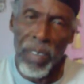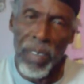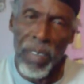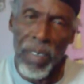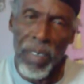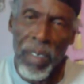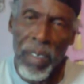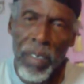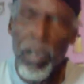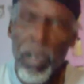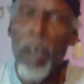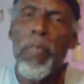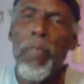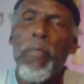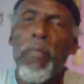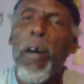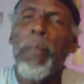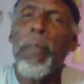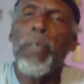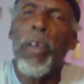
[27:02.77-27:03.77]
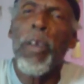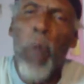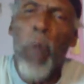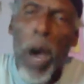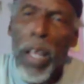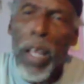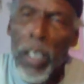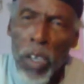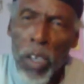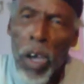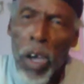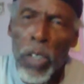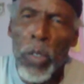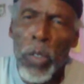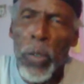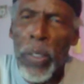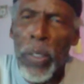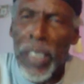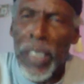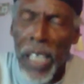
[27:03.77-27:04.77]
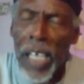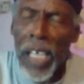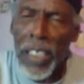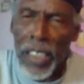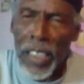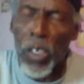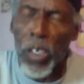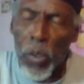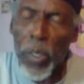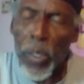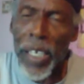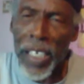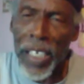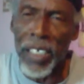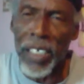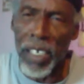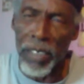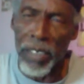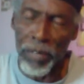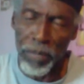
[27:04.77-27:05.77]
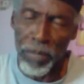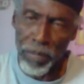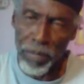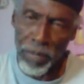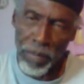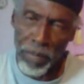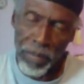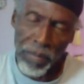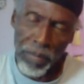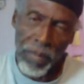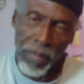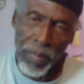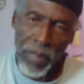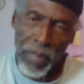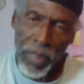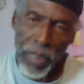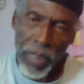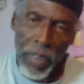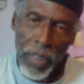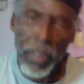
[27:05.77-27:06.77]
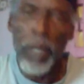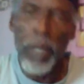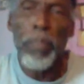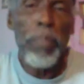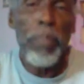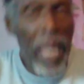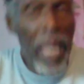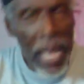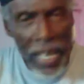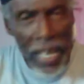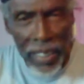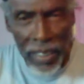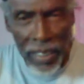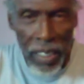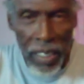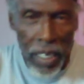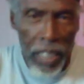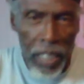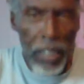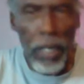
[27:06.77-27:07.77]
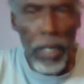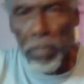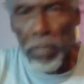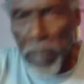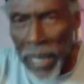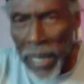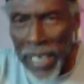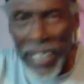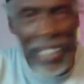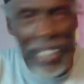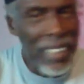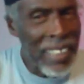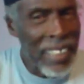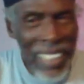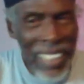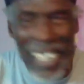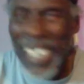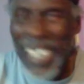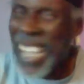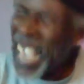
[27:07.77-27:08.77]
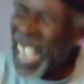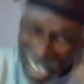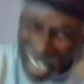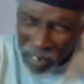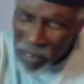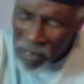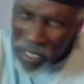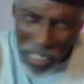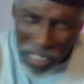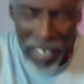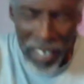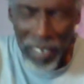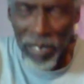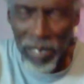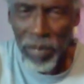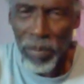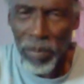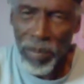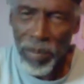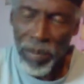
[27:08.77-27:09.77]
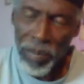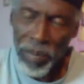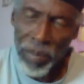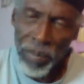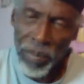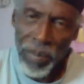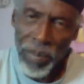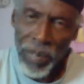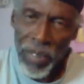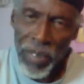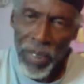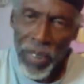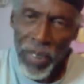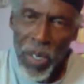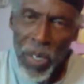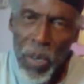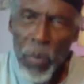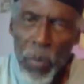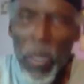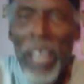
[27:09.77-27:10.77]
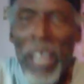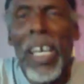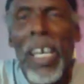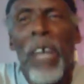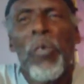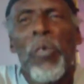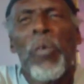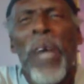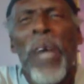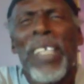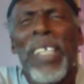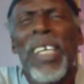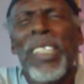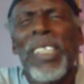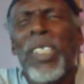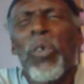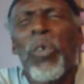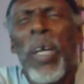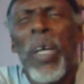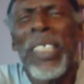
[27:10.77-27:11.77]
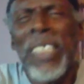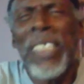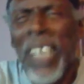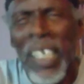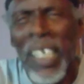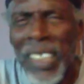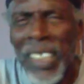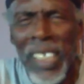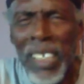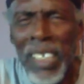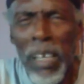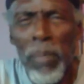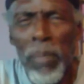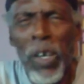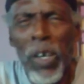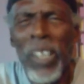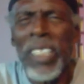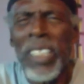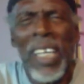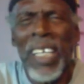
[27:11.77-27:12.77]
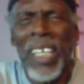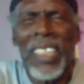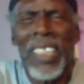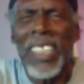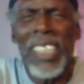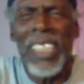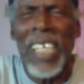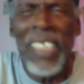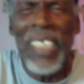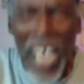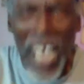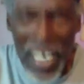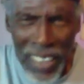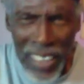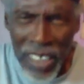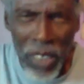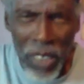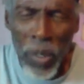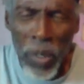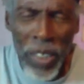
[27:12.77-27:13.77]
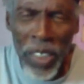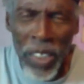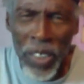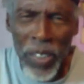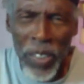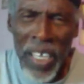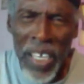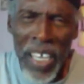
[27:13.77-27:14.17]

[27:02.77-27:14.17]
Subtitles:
come from the one God who say is the Creator, the plant, the bee, the snake, everything, well then where does the word jealousy come? Because jealousy is a nasty word, you know.